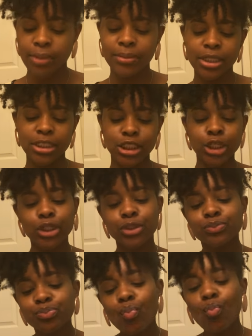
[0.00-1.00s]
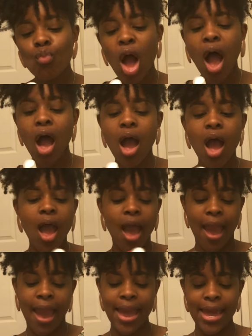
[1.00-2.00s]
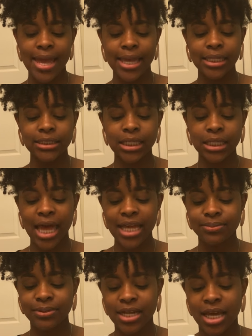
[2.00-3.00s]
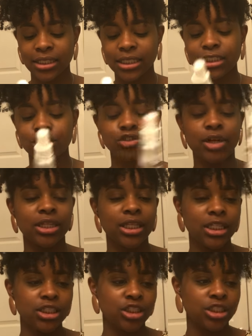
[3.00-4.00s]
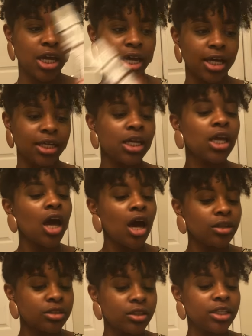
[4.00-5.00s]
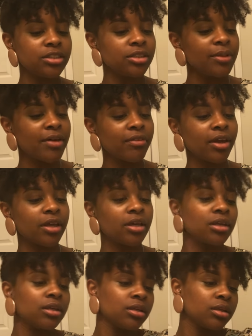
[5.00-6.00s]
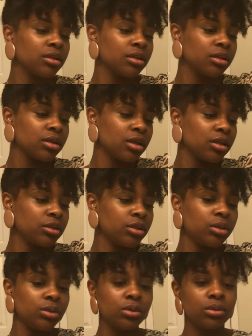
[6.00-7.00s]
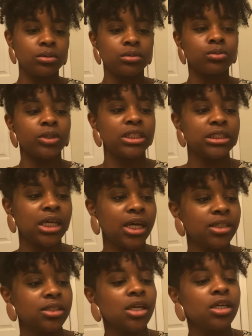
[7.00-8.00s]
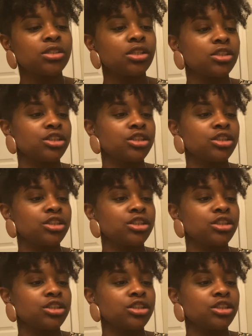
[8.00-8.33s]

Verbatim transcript: But it's cool. And last but not least, strengthen and shine. Oh, so each of them have like little, what it does. So the